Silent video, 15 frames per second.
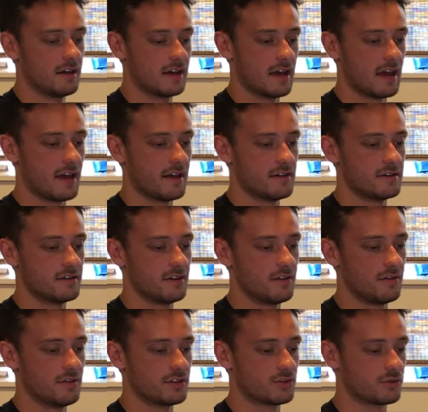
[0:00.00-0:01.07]
And
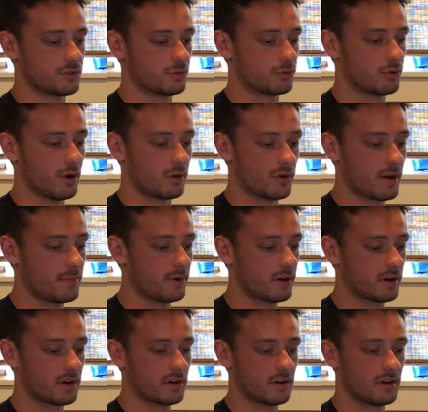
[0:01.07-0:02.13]
this was a great
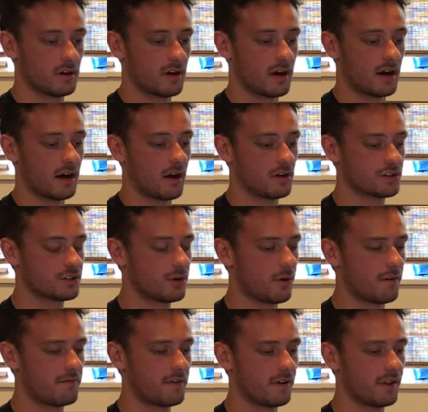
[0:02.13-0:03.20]
book. Also
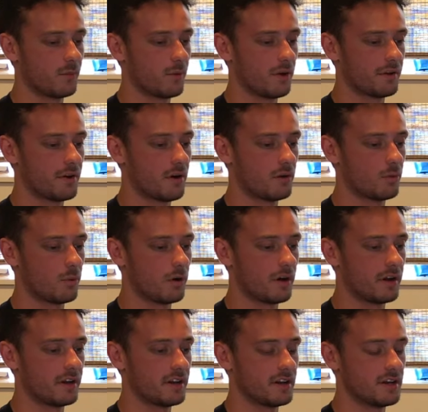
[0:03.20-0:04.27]
a fairly well-known
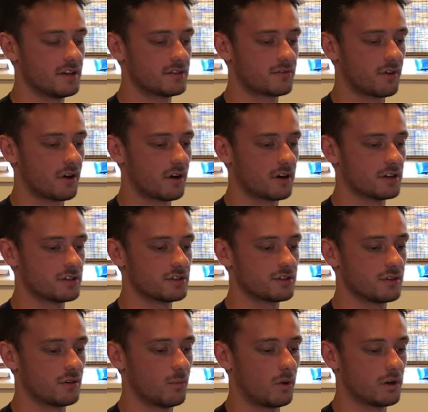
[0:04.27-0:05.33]
one as far
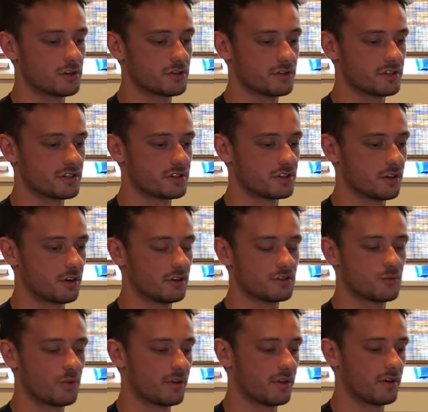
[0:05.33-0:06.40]
as Wall Street is concerned.
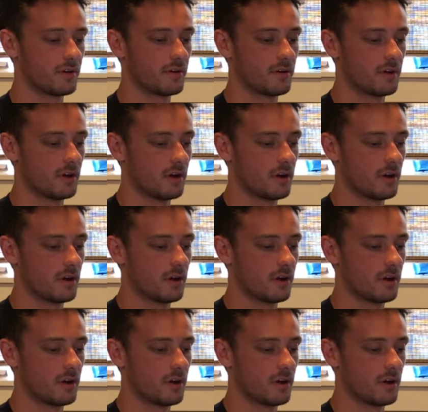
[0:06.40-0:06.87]
It's one of